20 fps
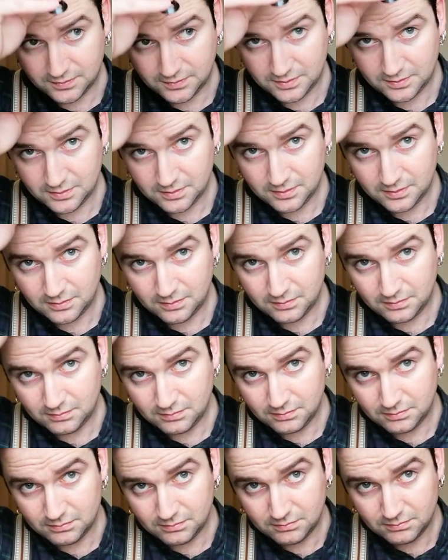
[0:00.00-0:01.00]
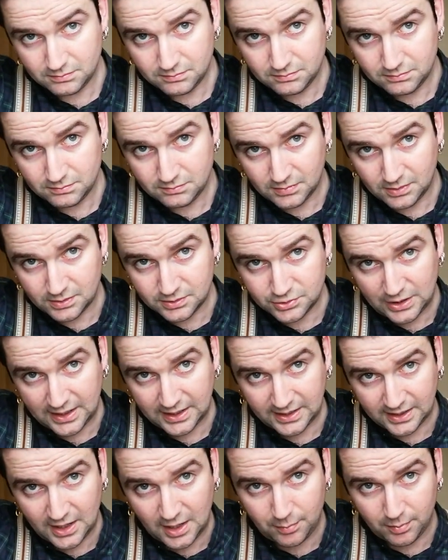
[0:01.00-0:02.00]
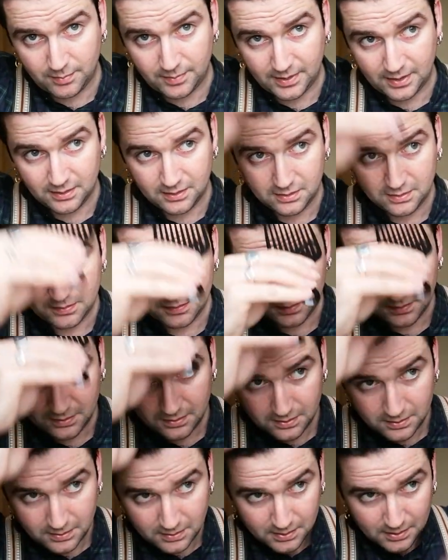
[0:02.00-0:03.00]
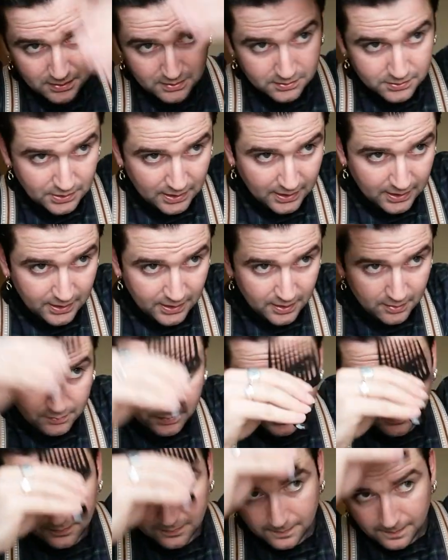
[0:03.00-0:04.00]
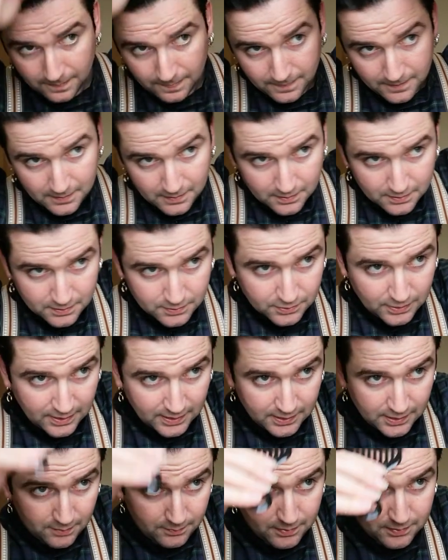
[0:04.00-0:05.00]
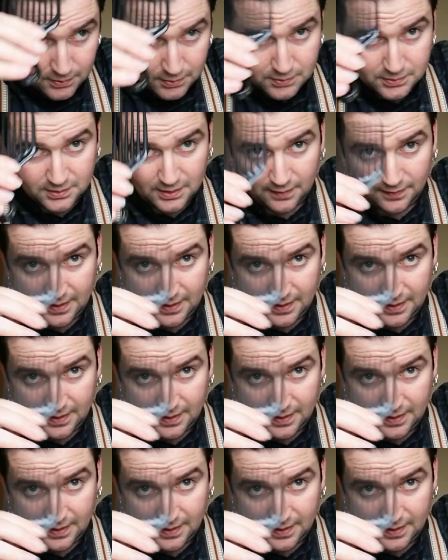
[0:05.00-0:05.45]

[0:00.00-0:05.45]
of dragging it up a bit. Dragging it up drag it up, use